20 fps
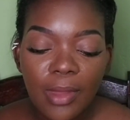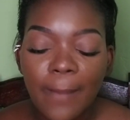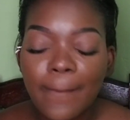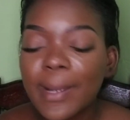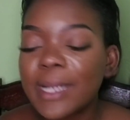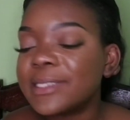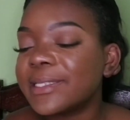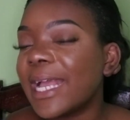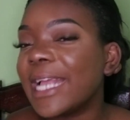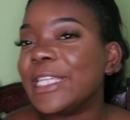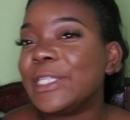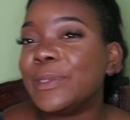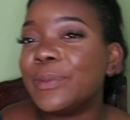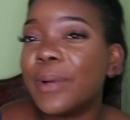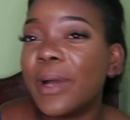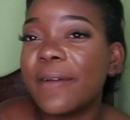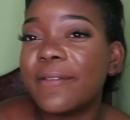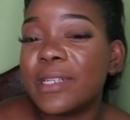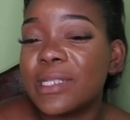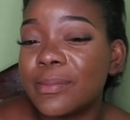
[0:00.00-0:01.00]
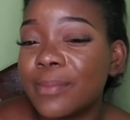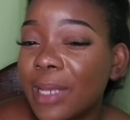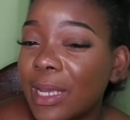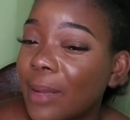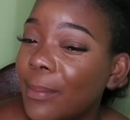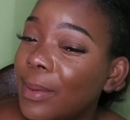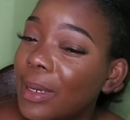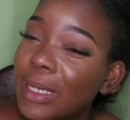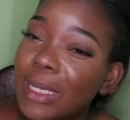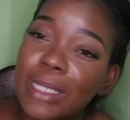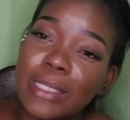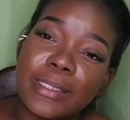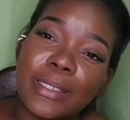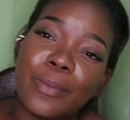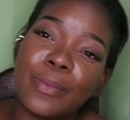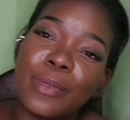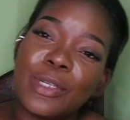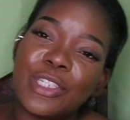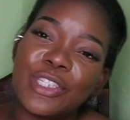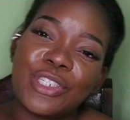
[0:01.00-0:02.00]
but I do have this makeup look that I
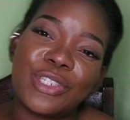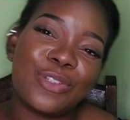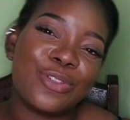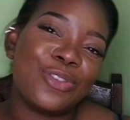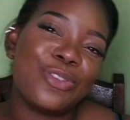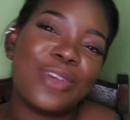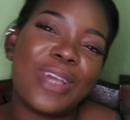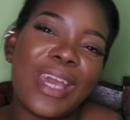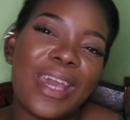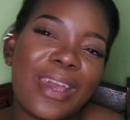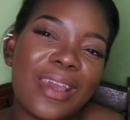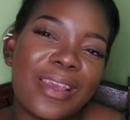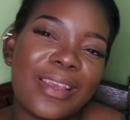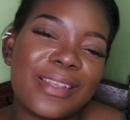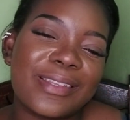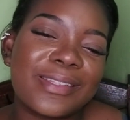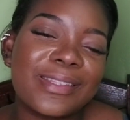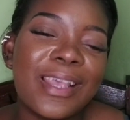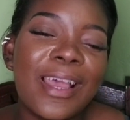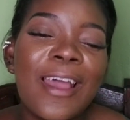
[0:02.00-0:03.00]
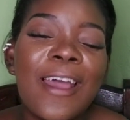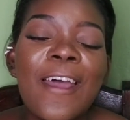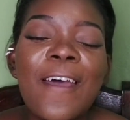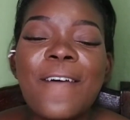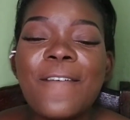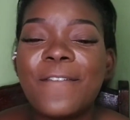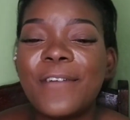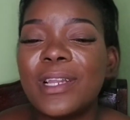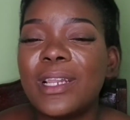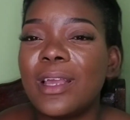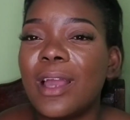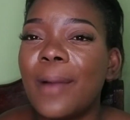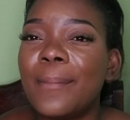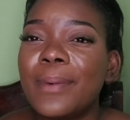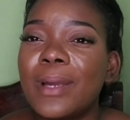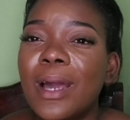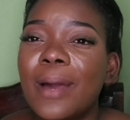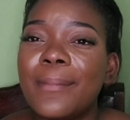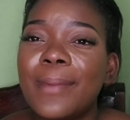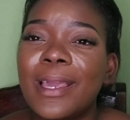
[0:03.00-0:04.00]
want to show you guys for the
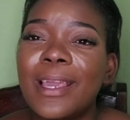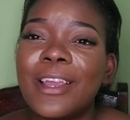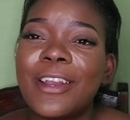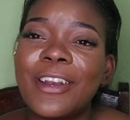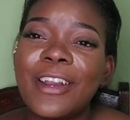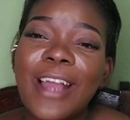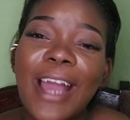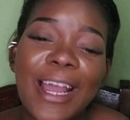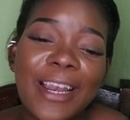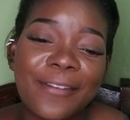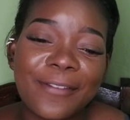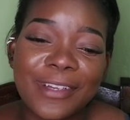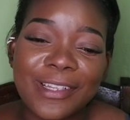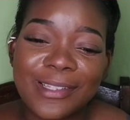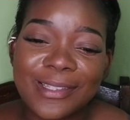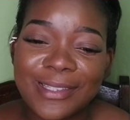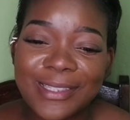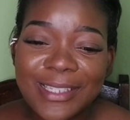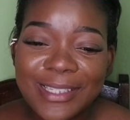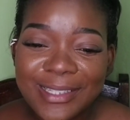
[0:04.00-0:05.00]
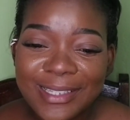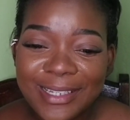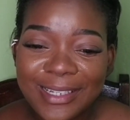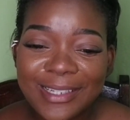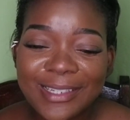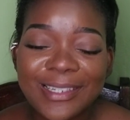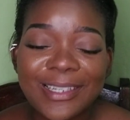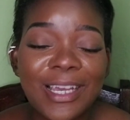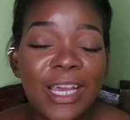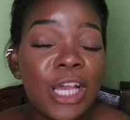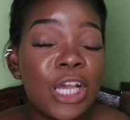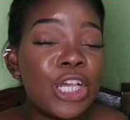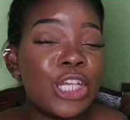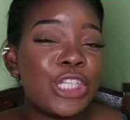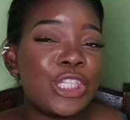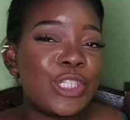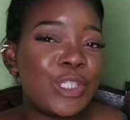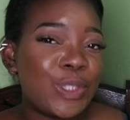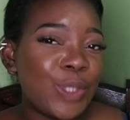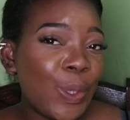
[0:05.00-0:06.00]
upcoming carnival season.
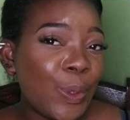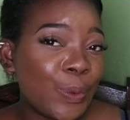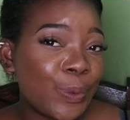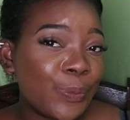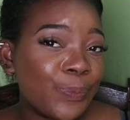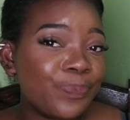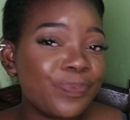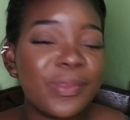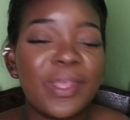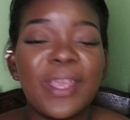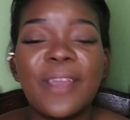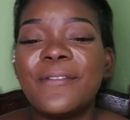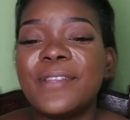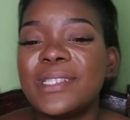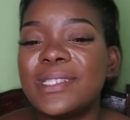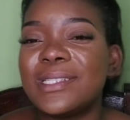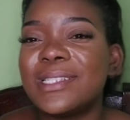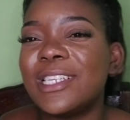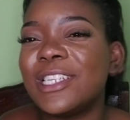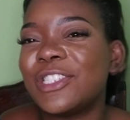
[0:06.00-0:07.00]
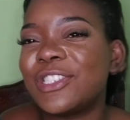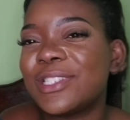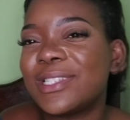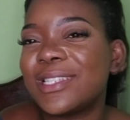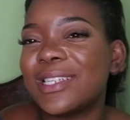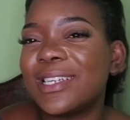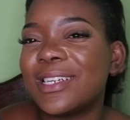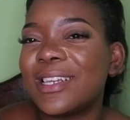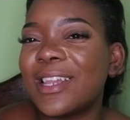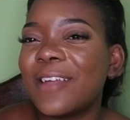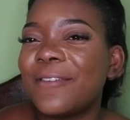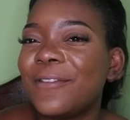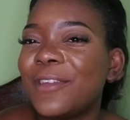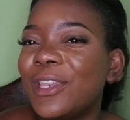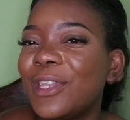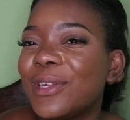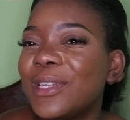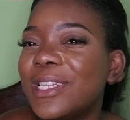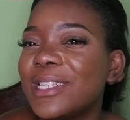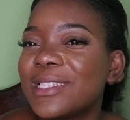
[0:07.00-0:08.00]
So if it is interested in that
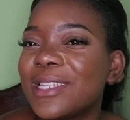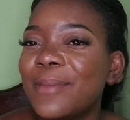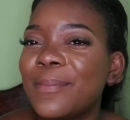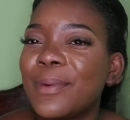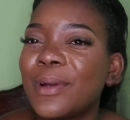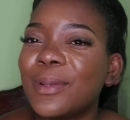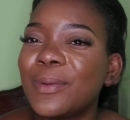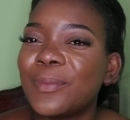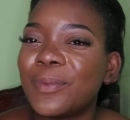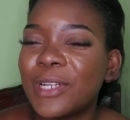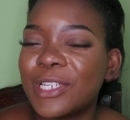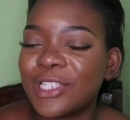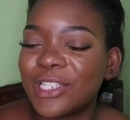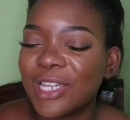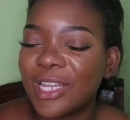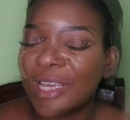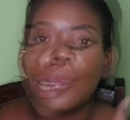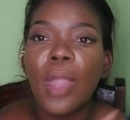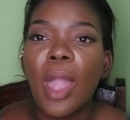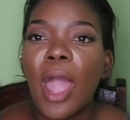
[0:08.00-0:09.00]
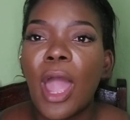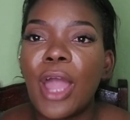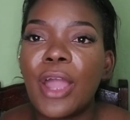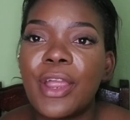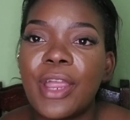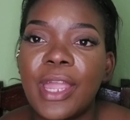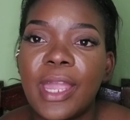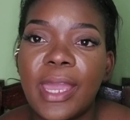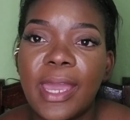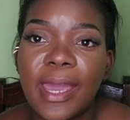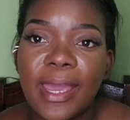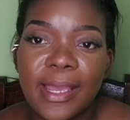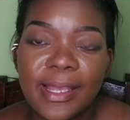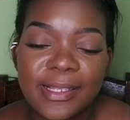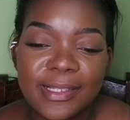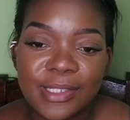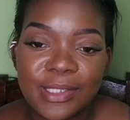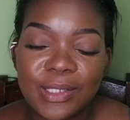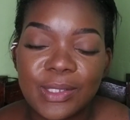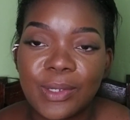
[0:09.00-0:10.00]
video, let's keep on watching. Alright
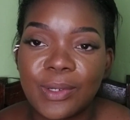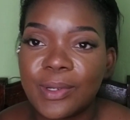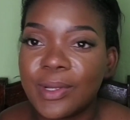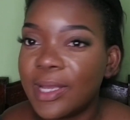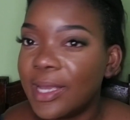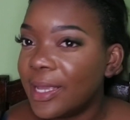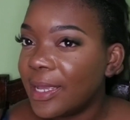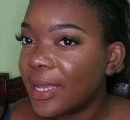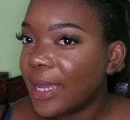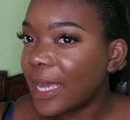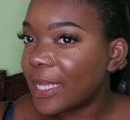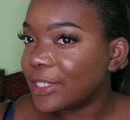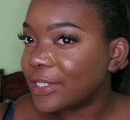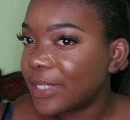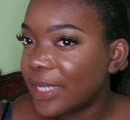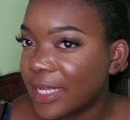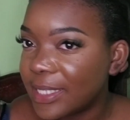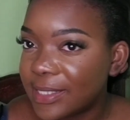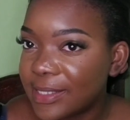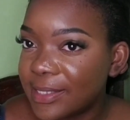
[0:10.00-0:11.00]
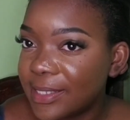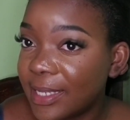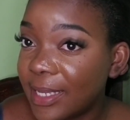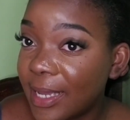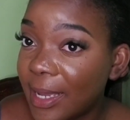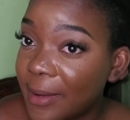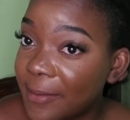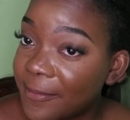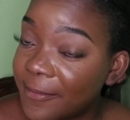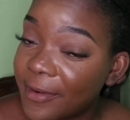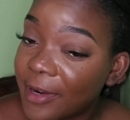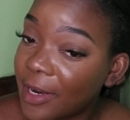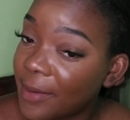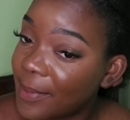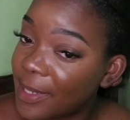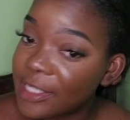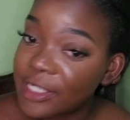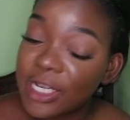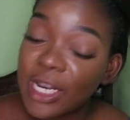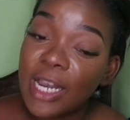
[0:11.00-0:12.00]
guys, so as you can see, I'm very
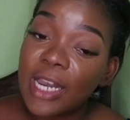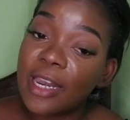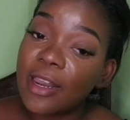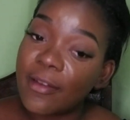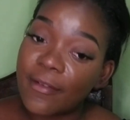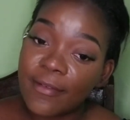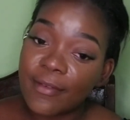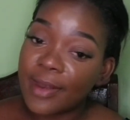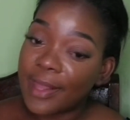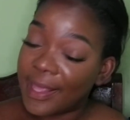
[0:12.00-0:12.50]
much lived